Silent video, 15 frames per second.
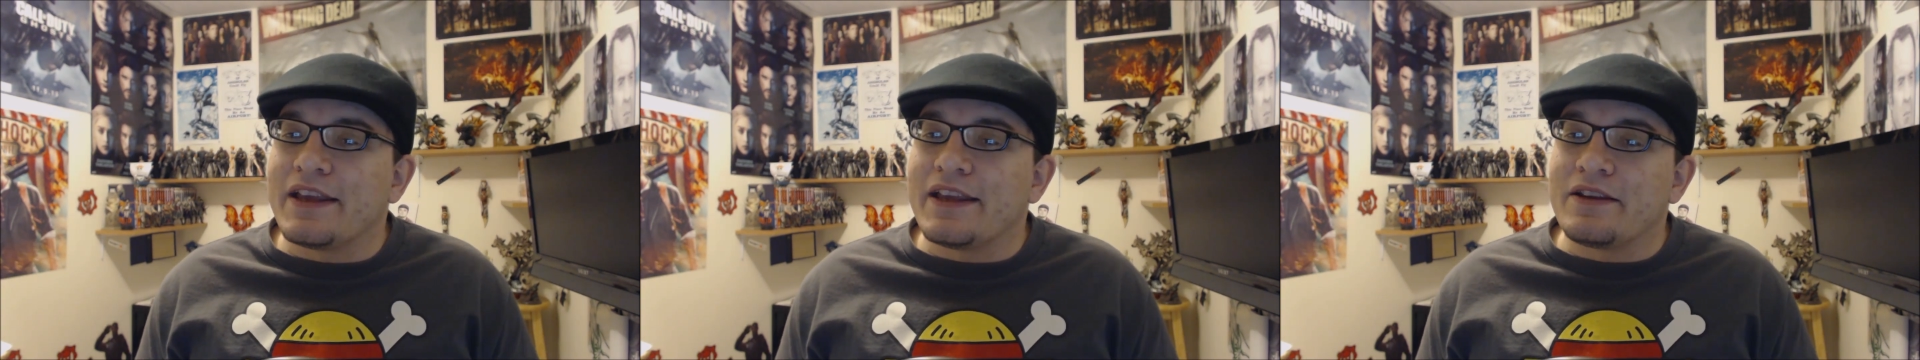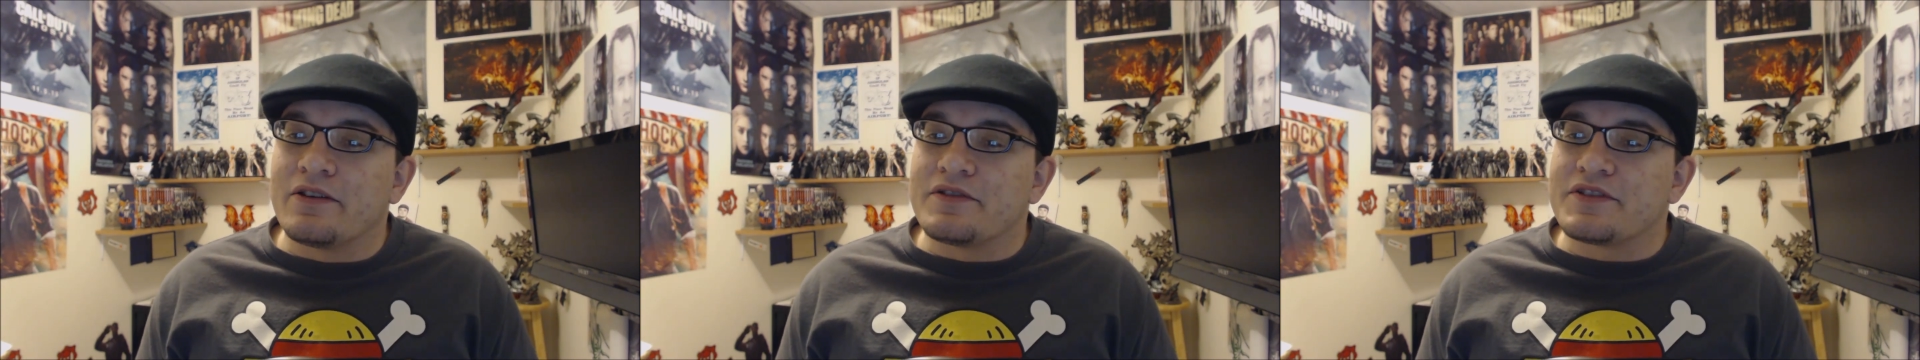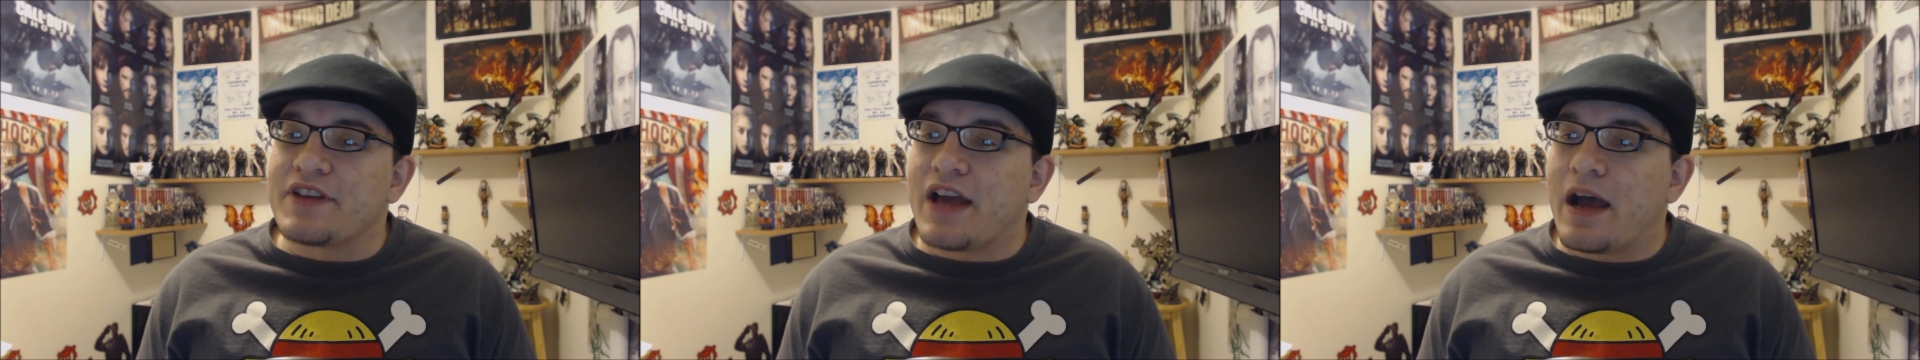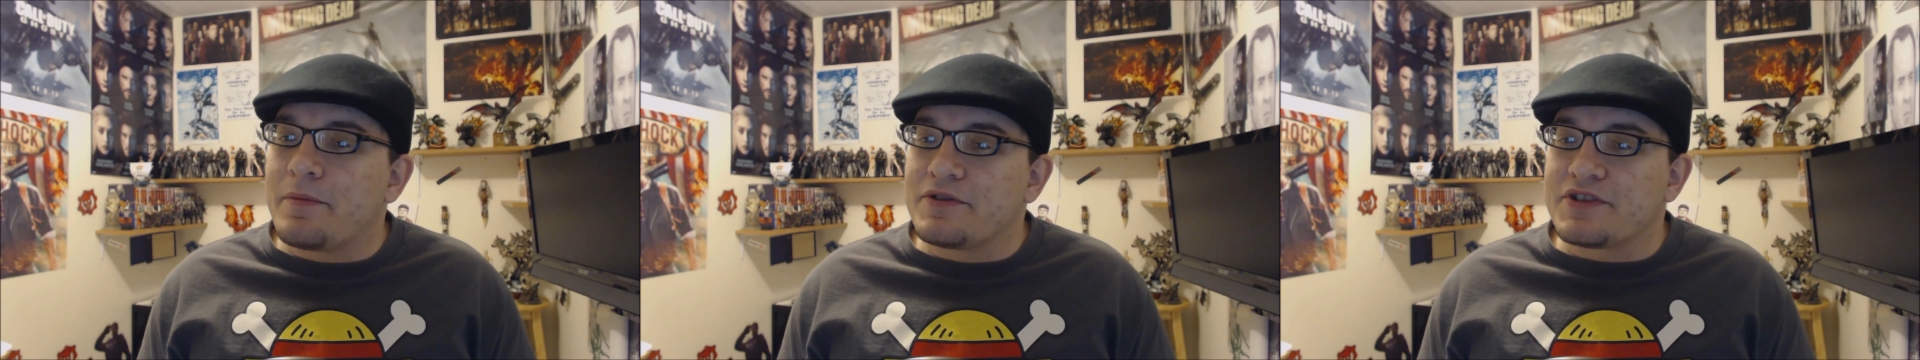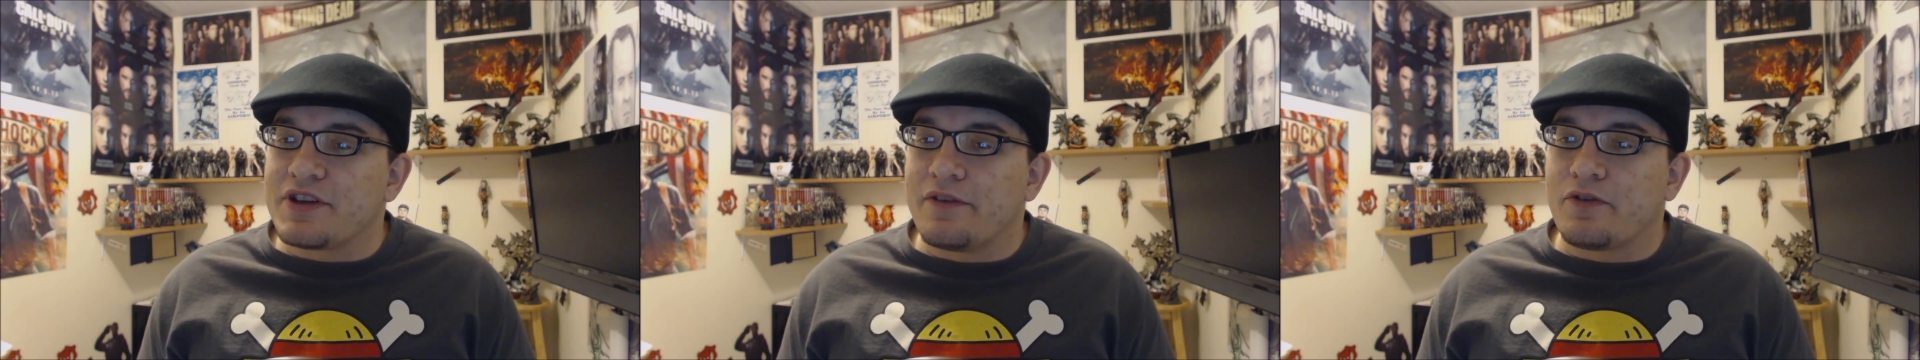you know,
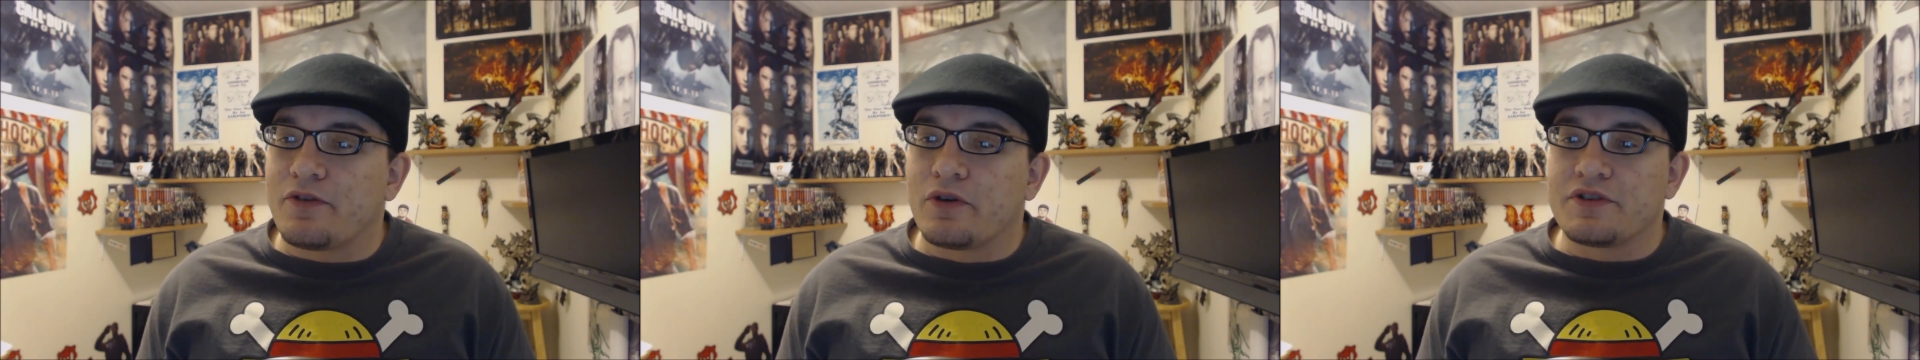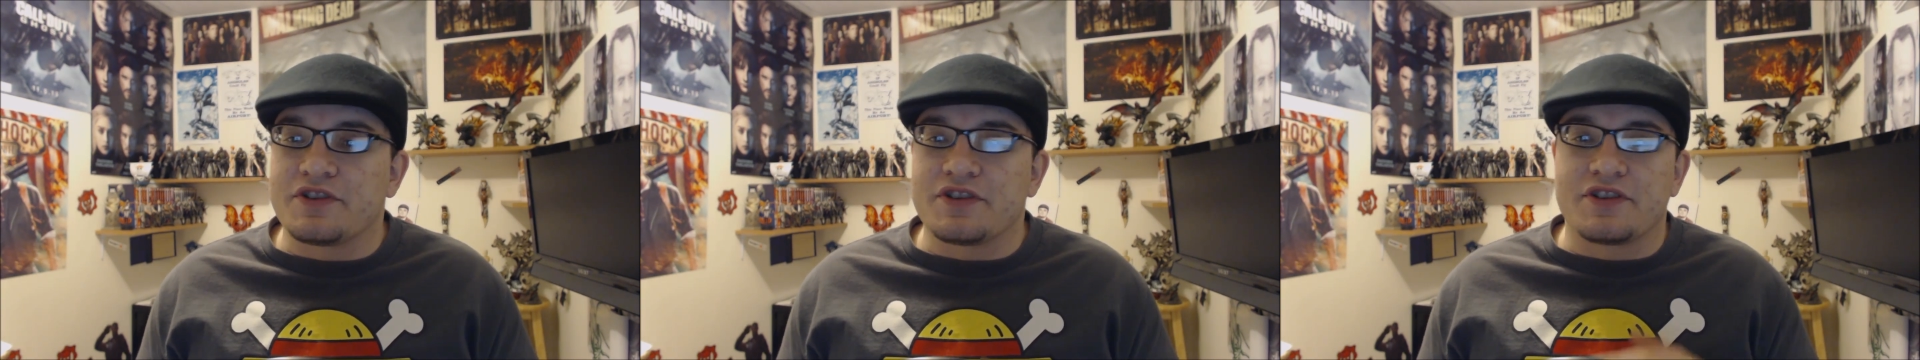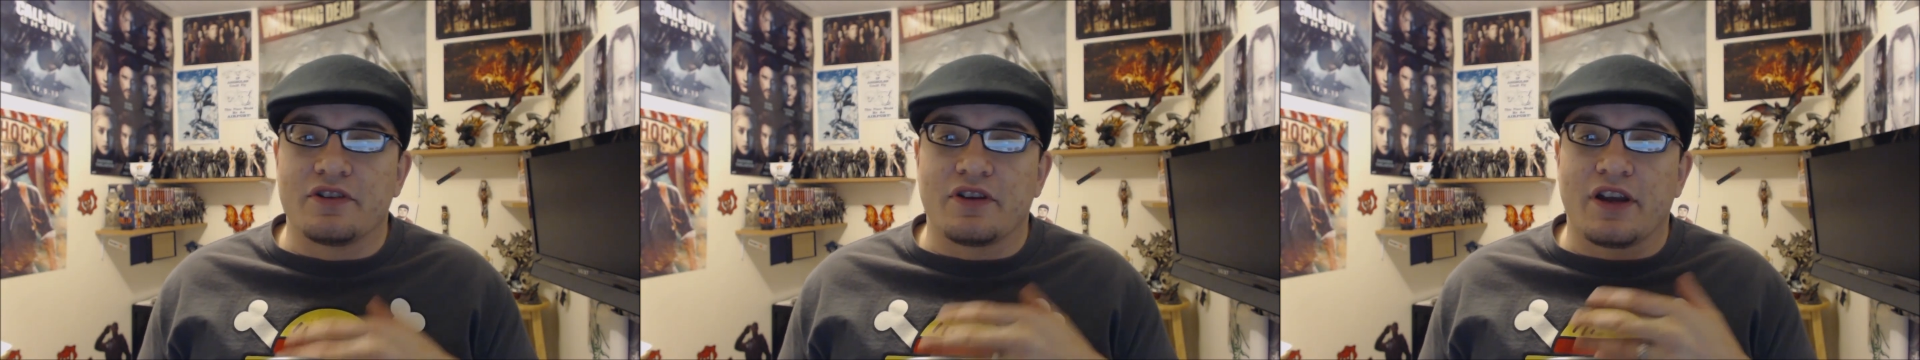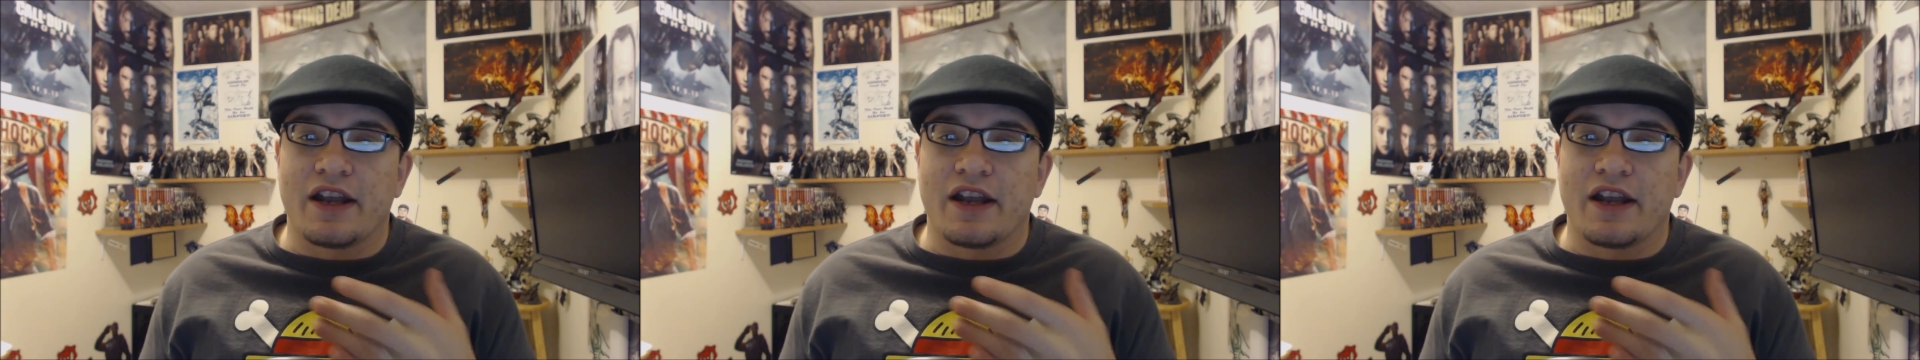Zabuza, of course, is still